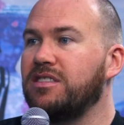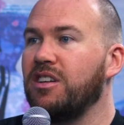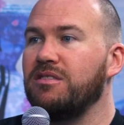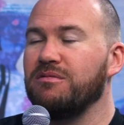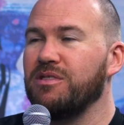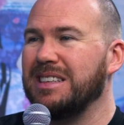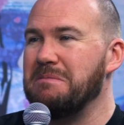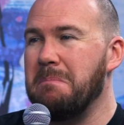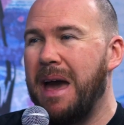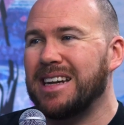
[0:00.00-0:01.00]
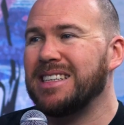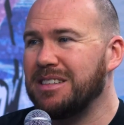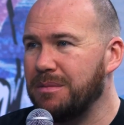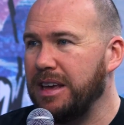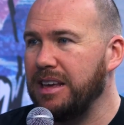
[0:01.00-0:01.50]
don't really matter
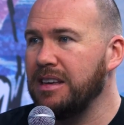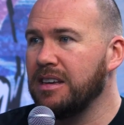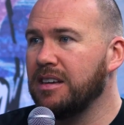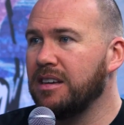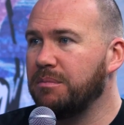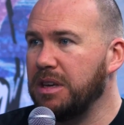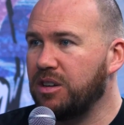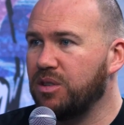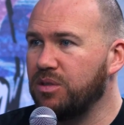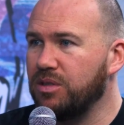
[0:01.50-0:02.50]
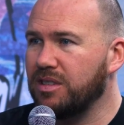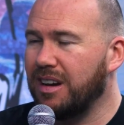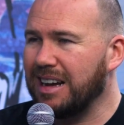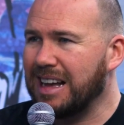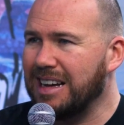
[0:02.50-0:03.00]
to me because
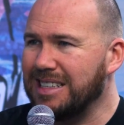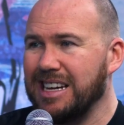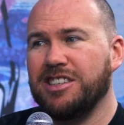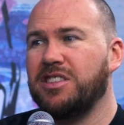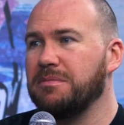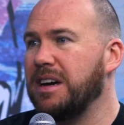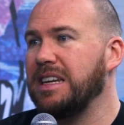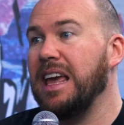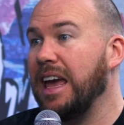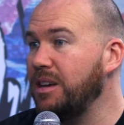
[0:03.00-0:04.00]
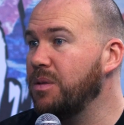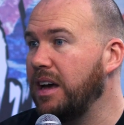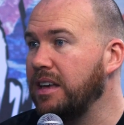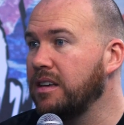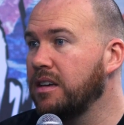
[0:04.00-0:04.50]
I can't touch the money
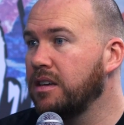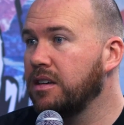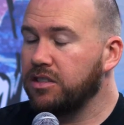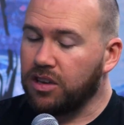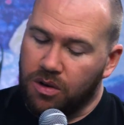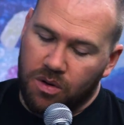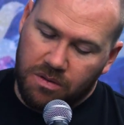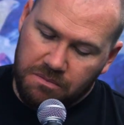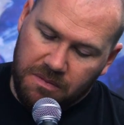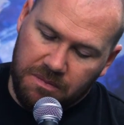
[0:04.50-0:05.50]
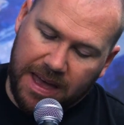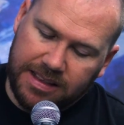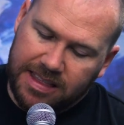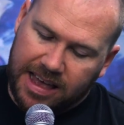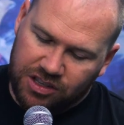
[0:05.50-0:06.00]
anyway. So back
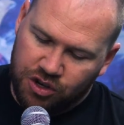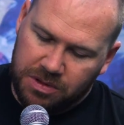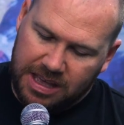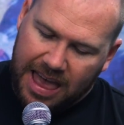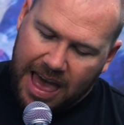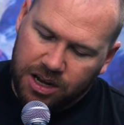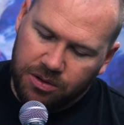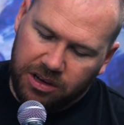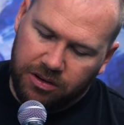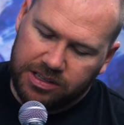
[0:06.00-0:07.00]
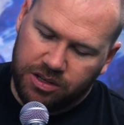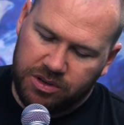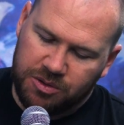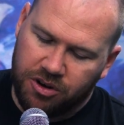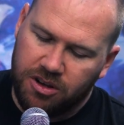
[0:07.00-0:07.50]
to that super thing, how do you increase your
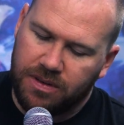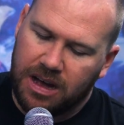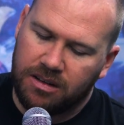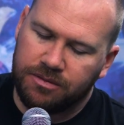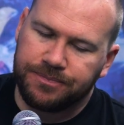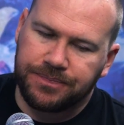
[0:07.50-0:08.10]
risk profile?